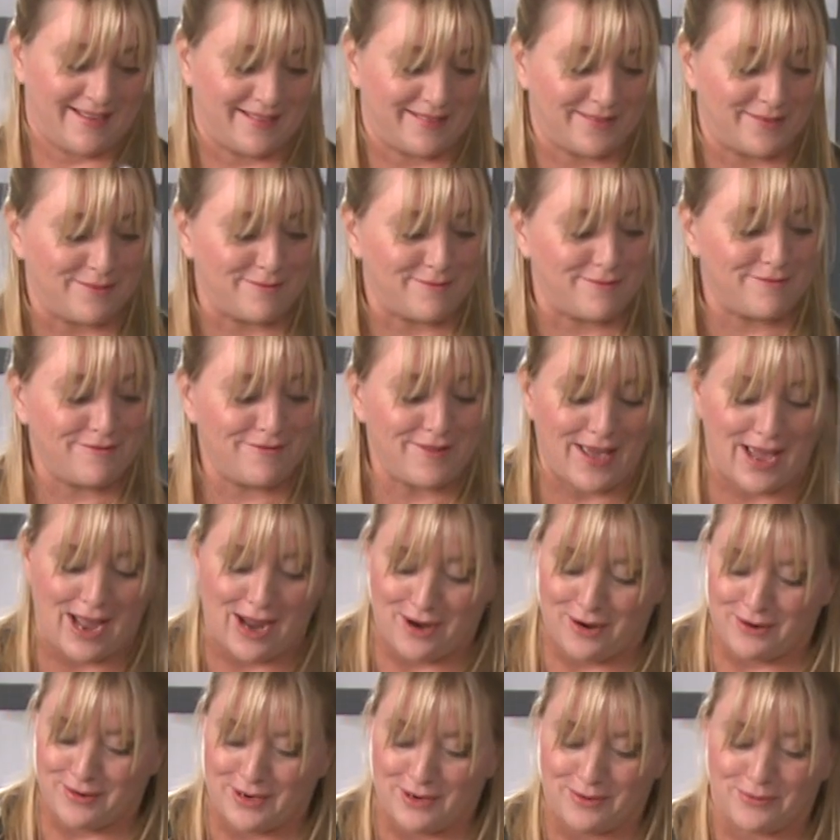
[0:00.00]
It's
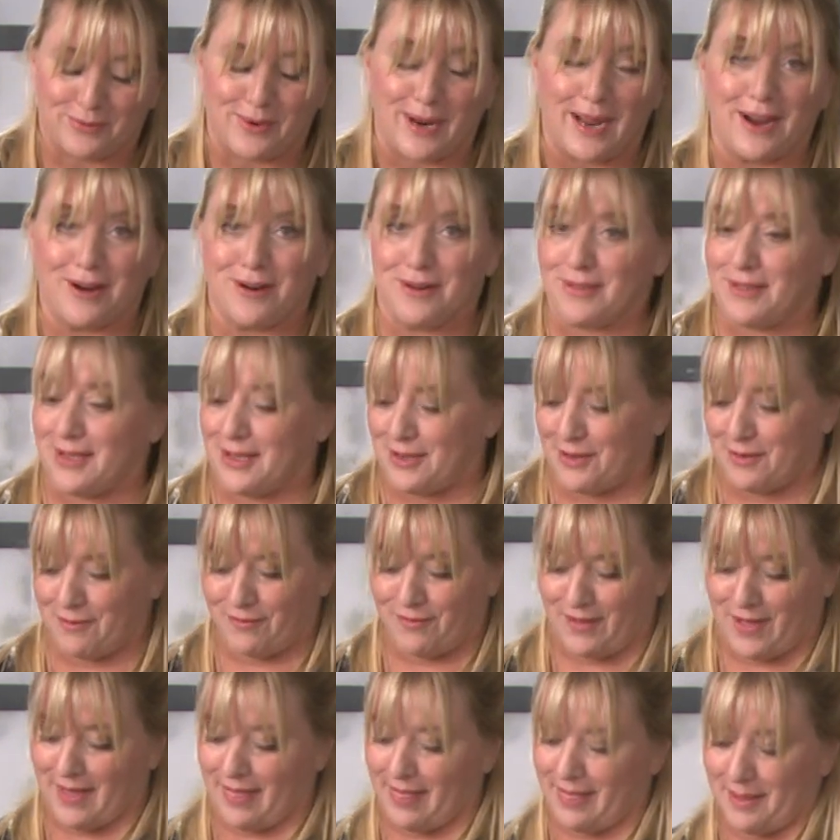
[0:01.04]
very rare that you
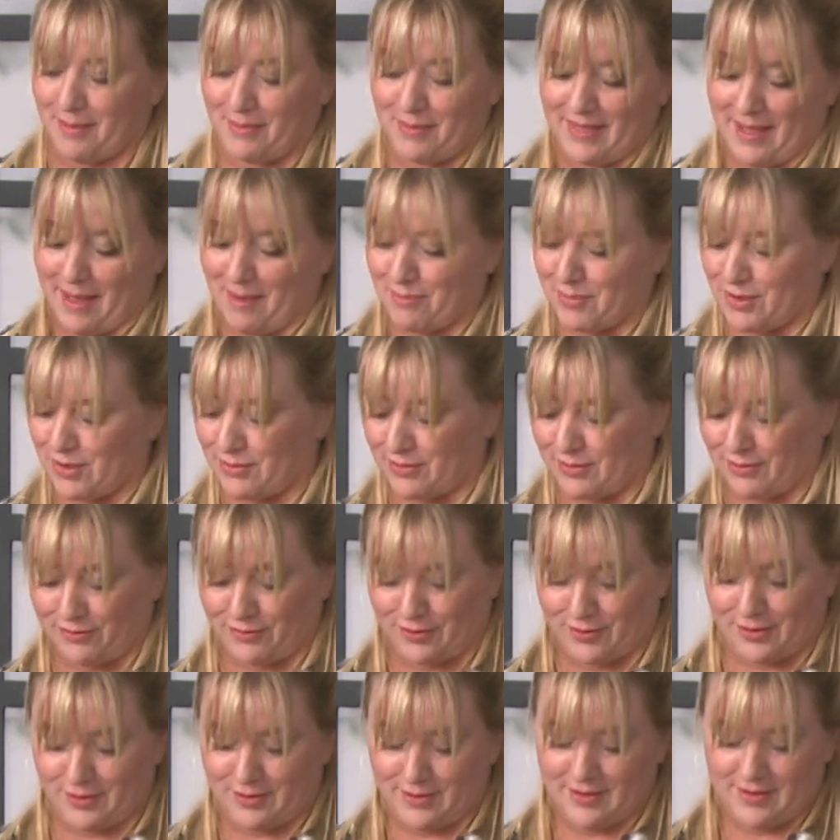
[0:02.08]
find them that
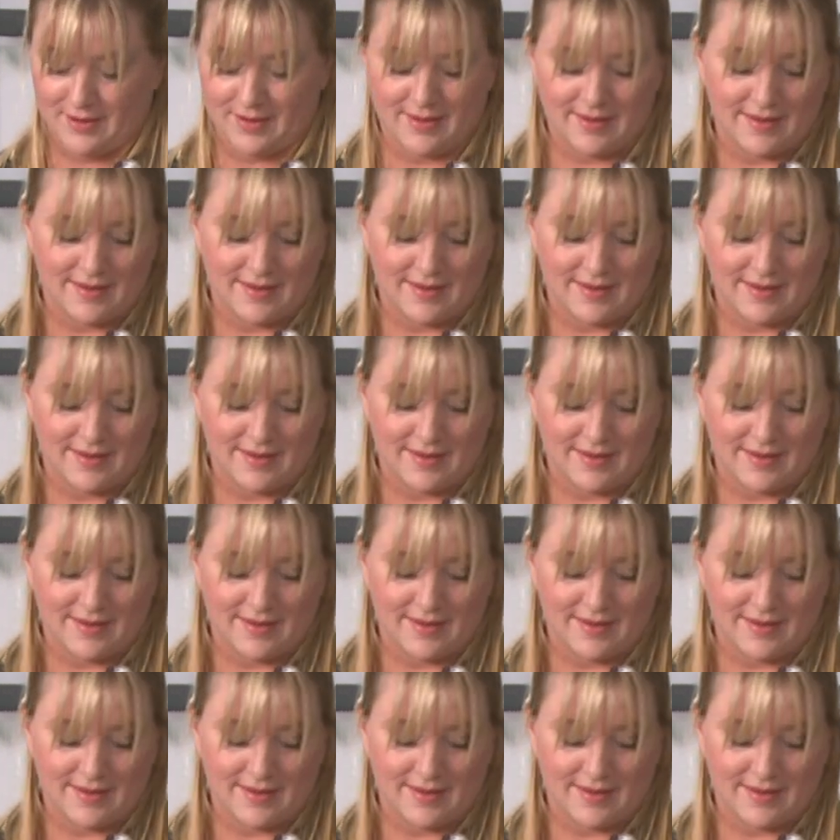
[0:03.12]
beautiful.